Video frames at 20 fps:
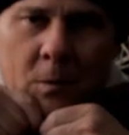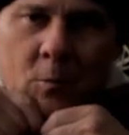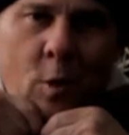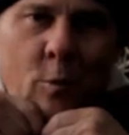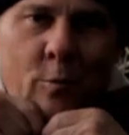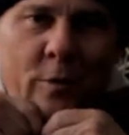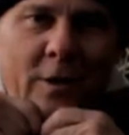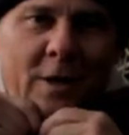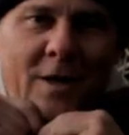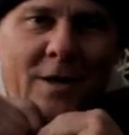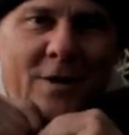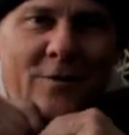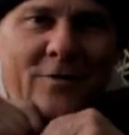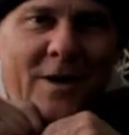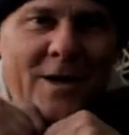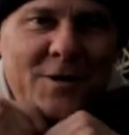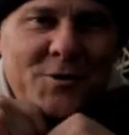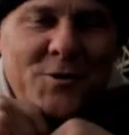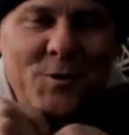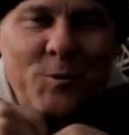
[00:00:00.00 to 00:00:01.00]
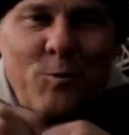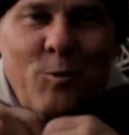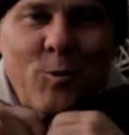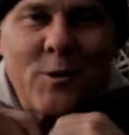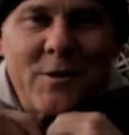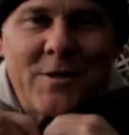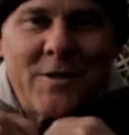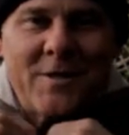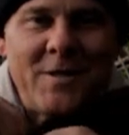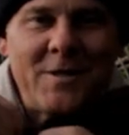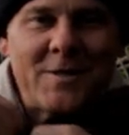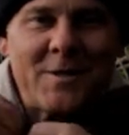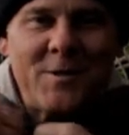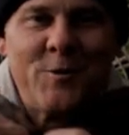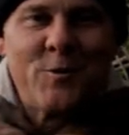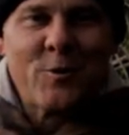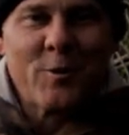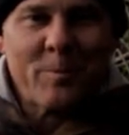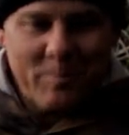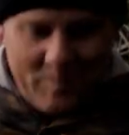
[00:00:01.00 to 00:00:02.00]
Won't win any fashion awards in Eastern
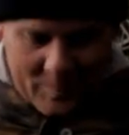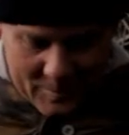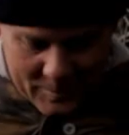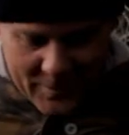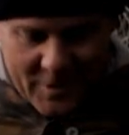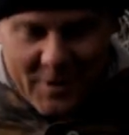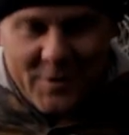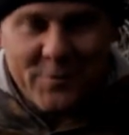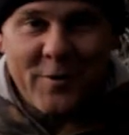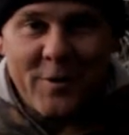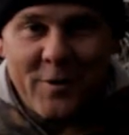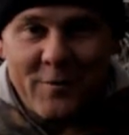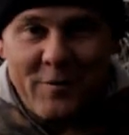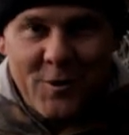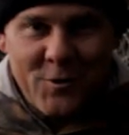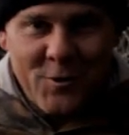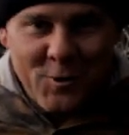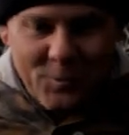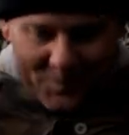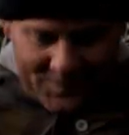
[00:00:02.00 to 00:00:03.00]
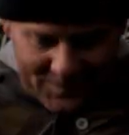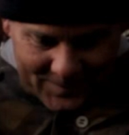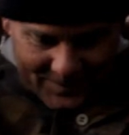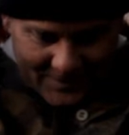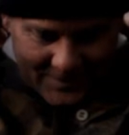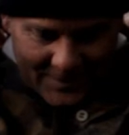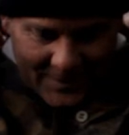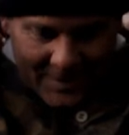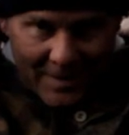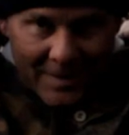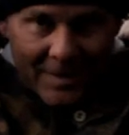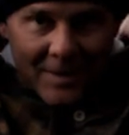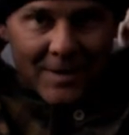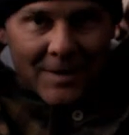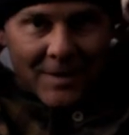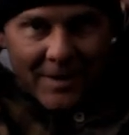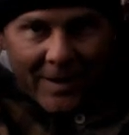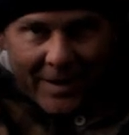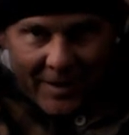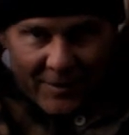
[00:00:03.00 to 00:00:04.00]
Europe, but it's very functional.
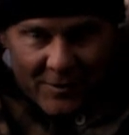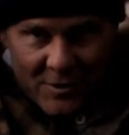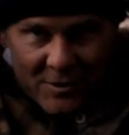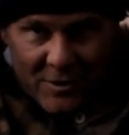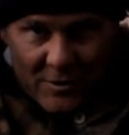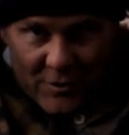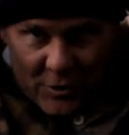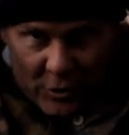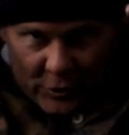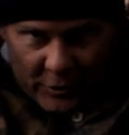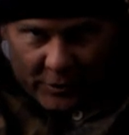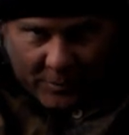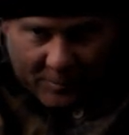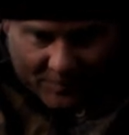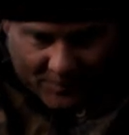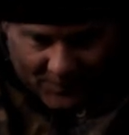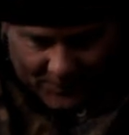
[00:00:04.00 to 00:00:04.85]
And this is the hood.